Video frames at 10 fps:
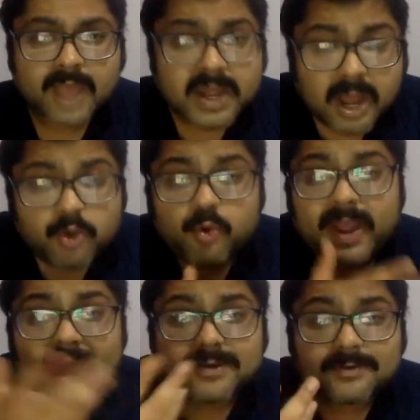Now look
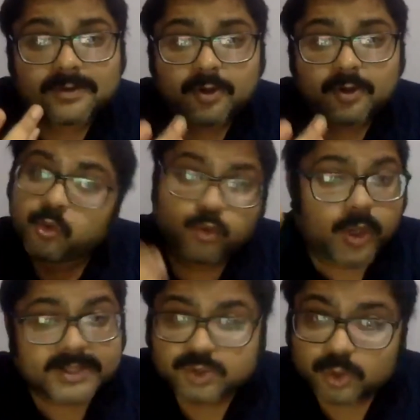at who
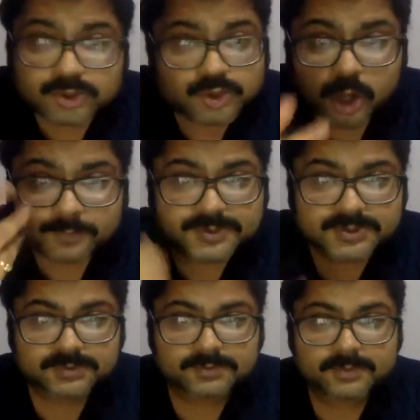gets those
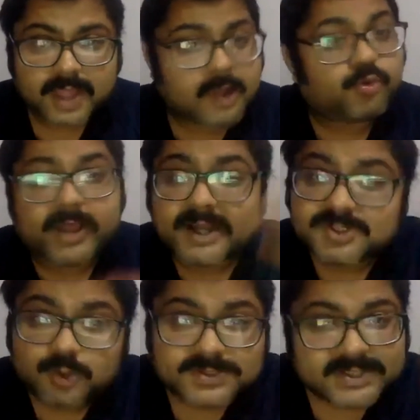jobs and who gets
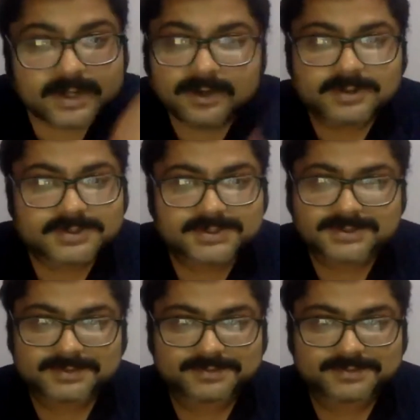those tenders